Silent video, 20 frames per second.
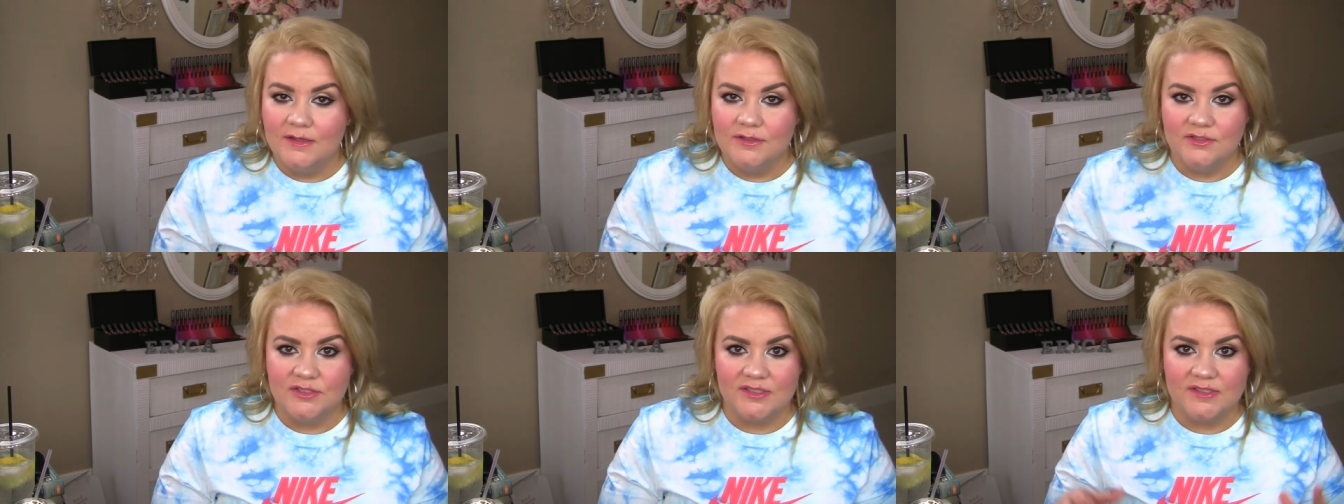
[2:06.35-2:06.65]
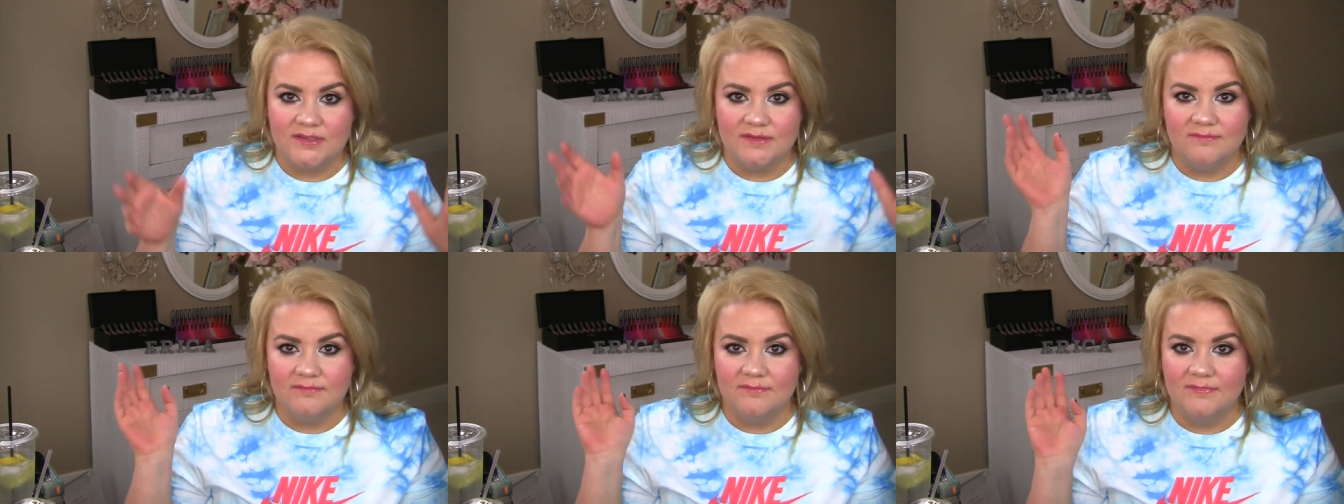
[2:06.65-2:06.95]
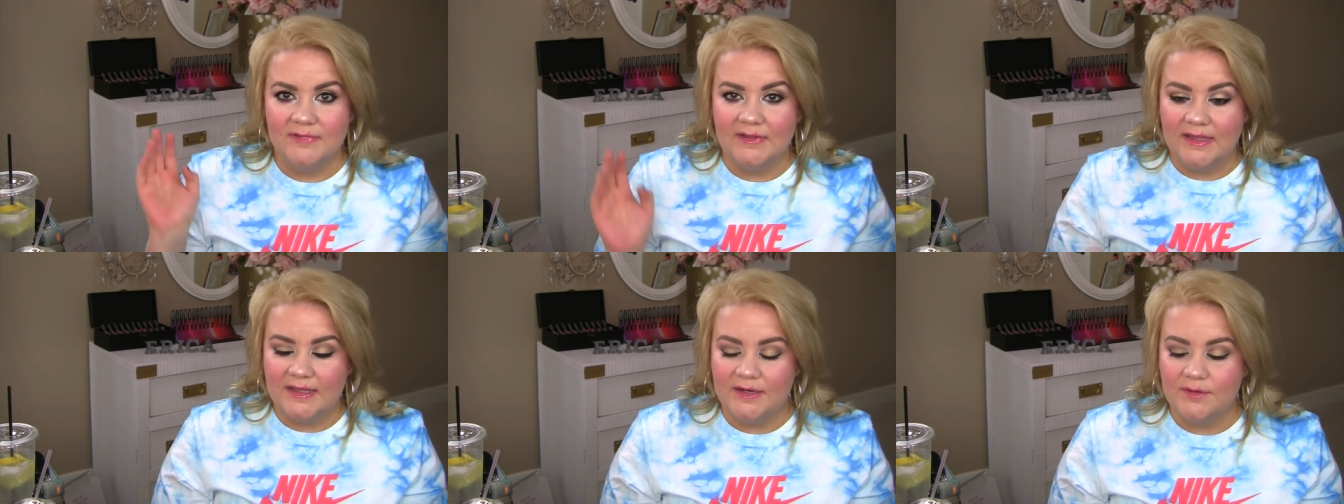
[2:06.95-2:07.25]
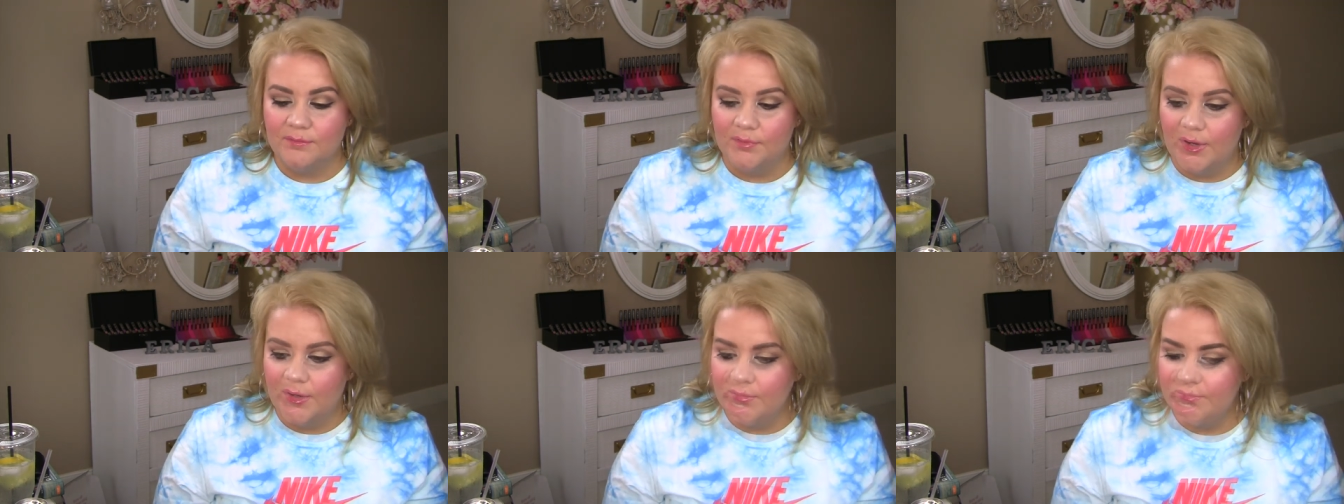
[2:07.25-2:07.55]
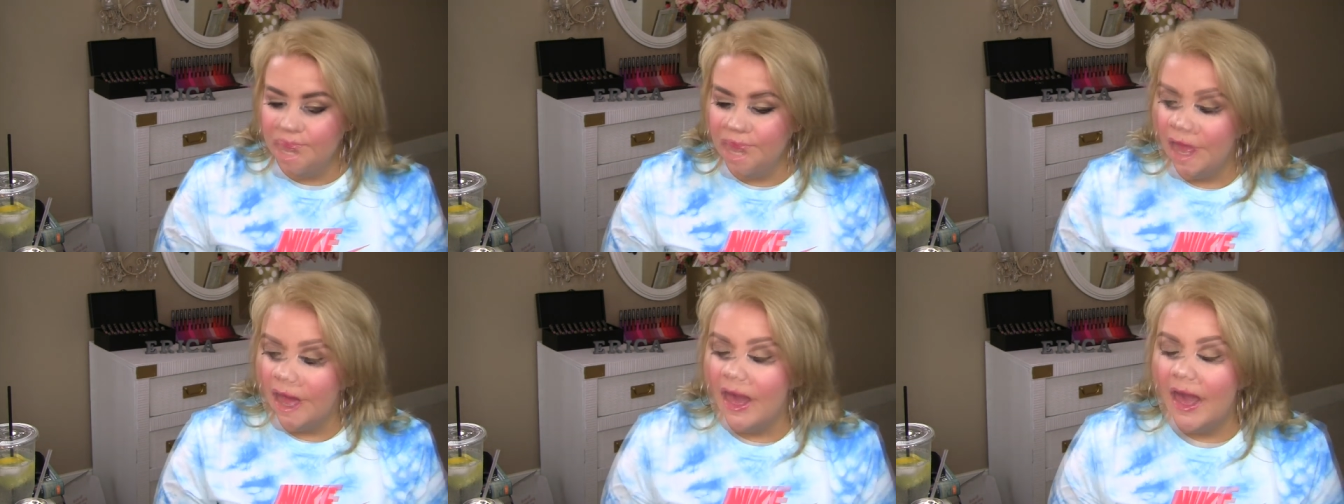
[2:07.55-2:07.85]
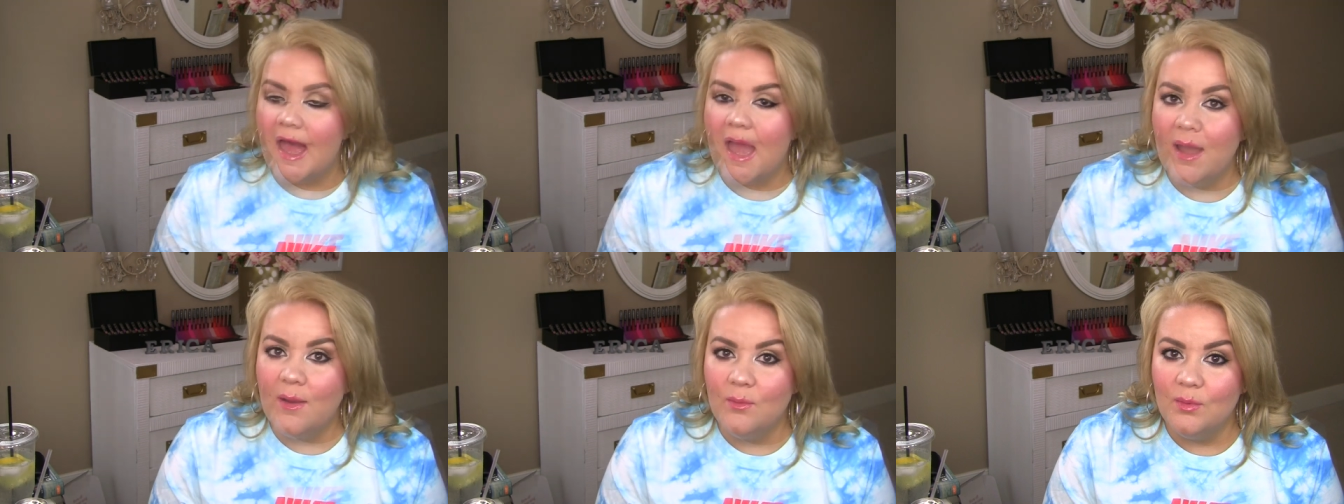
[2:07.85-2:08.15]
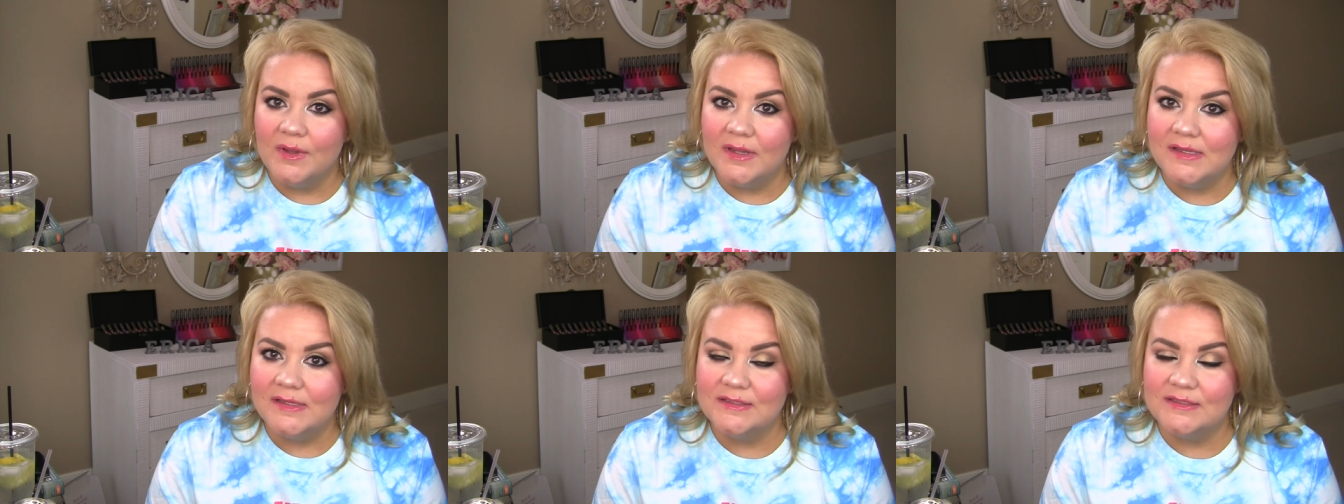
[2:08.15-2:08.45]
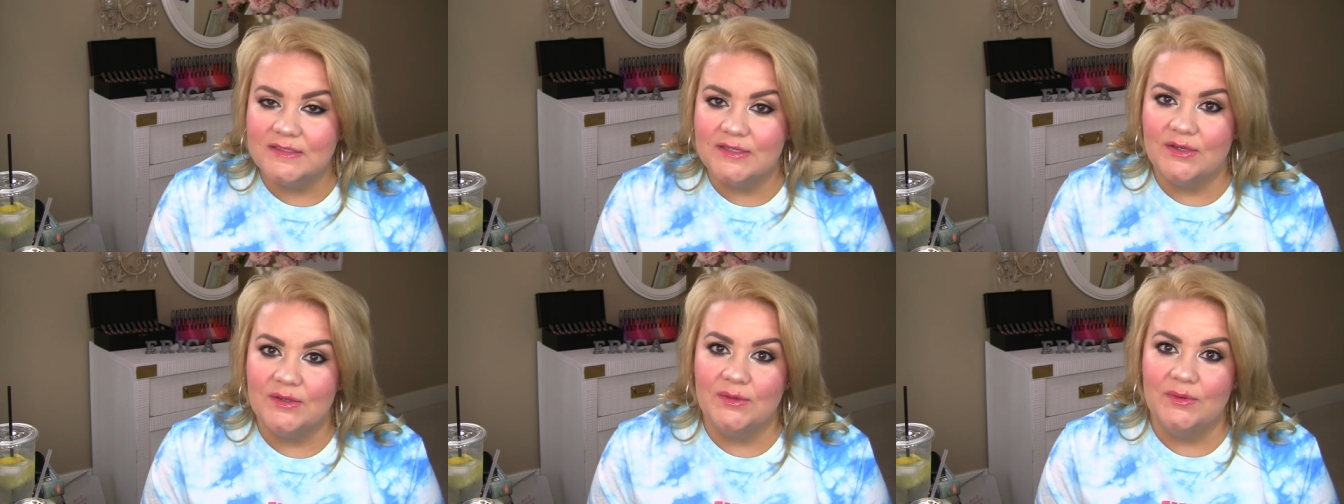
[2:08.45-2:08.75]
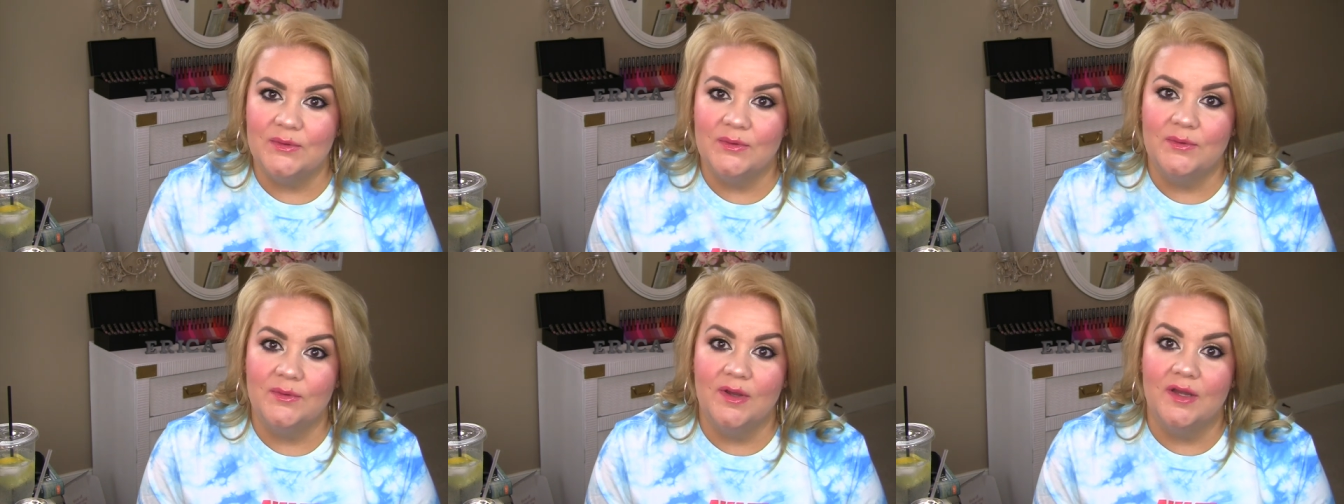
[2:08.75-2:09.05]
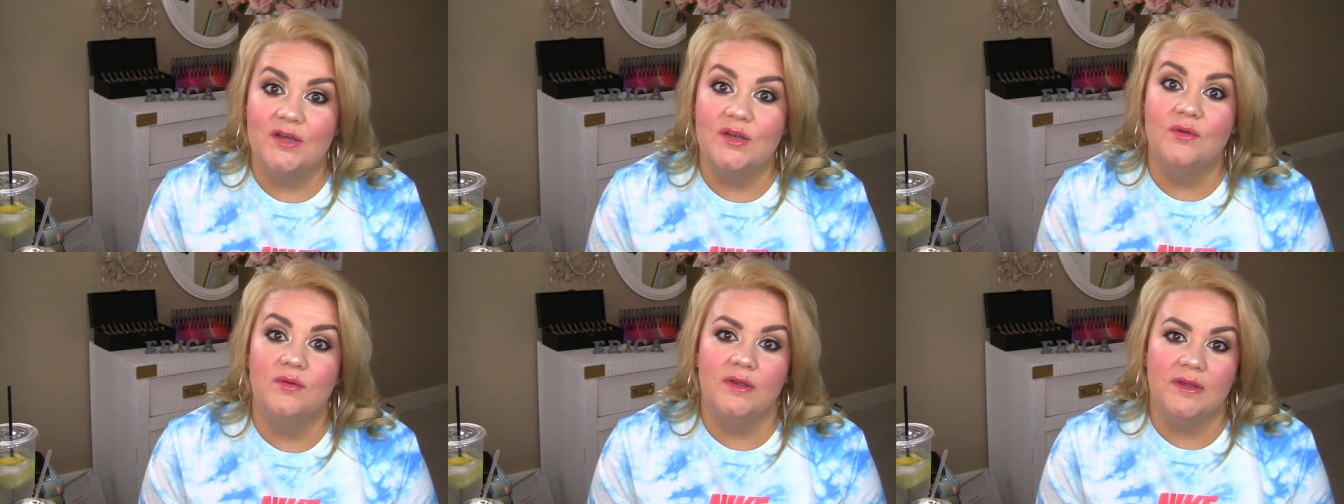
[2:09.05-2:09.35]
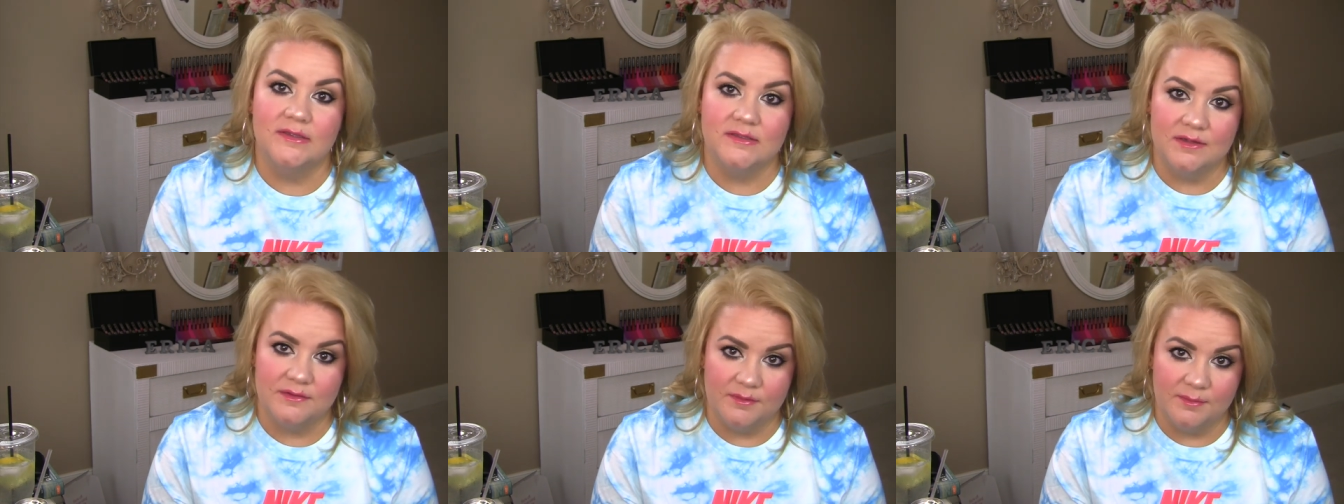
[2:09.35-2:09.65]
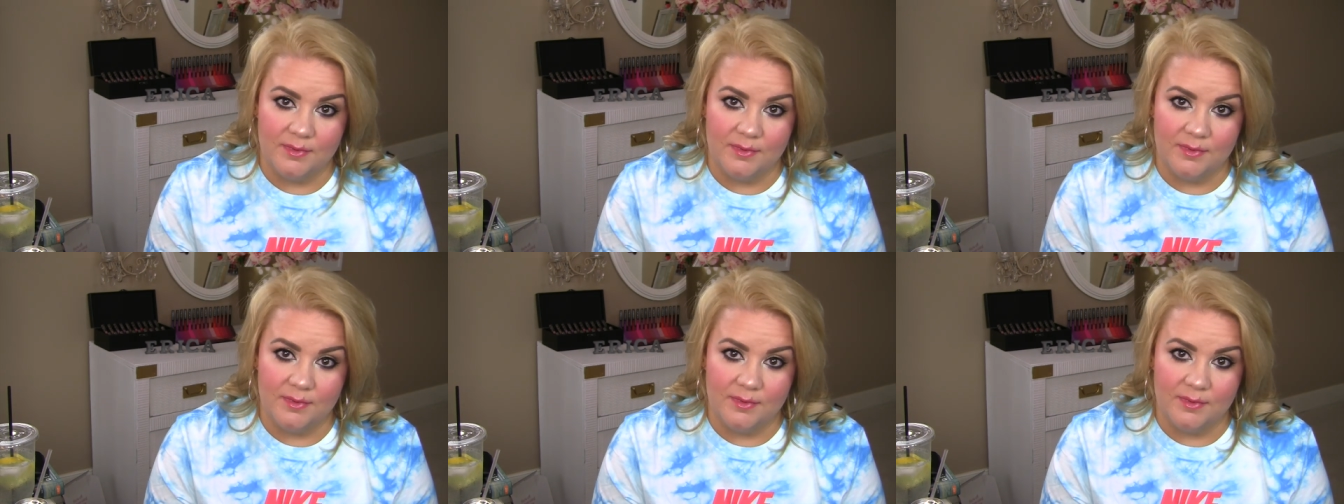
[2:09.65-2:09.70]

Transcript: Just let it roll. Okay. I went to a New Kids on